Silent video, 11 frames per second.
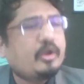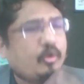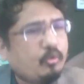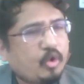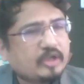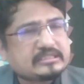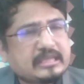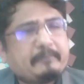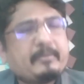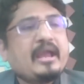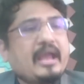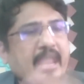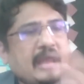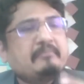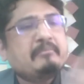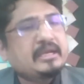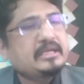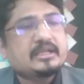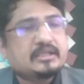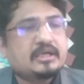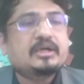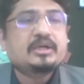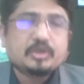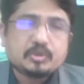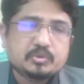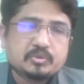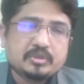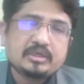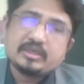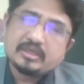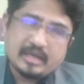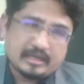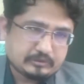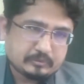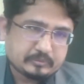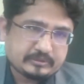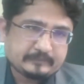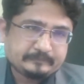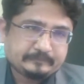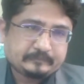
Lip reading: WhatsApp, and many other Google Classrooms.